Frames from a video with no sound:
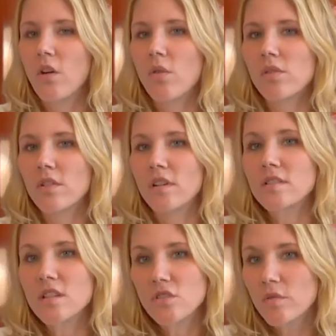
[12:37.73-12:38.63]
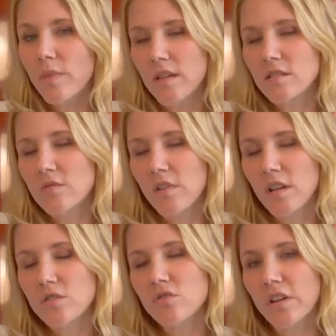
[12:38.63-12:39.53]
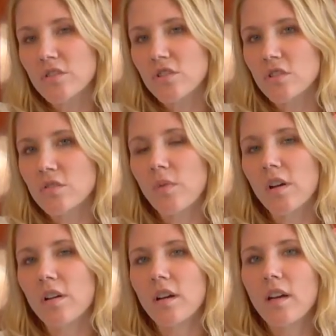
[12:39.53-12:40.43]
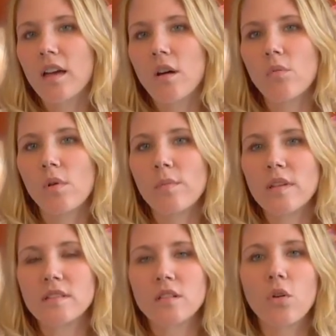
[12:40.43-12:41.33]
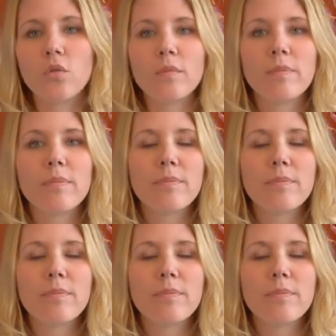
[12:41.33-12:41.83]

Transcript: or there are tissue-based reconstructions where a woman's own